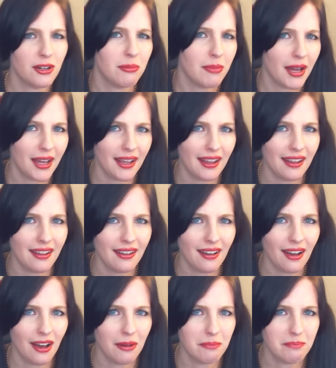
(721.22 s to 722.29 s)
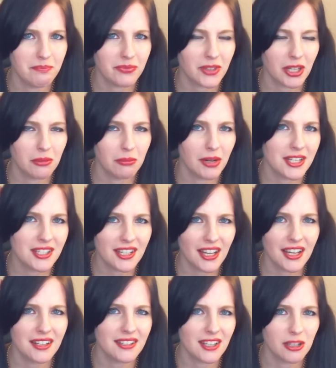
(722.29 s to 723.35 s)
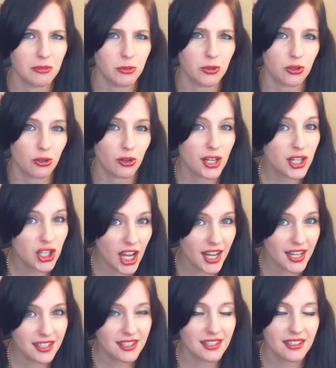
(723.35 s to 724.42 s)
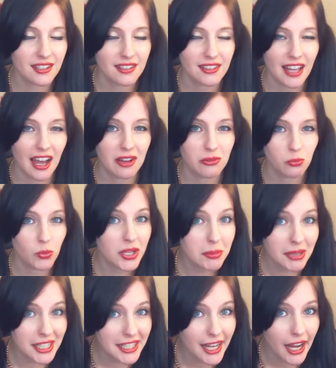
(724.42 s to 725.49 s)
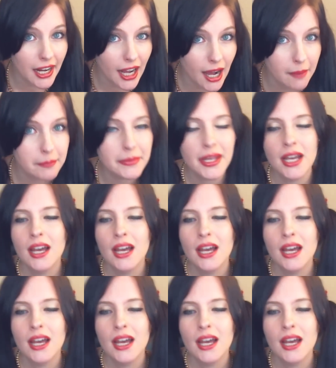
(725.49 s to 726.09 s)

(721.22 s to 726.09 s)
my my site SailorMoonScreenshots.weebly.com.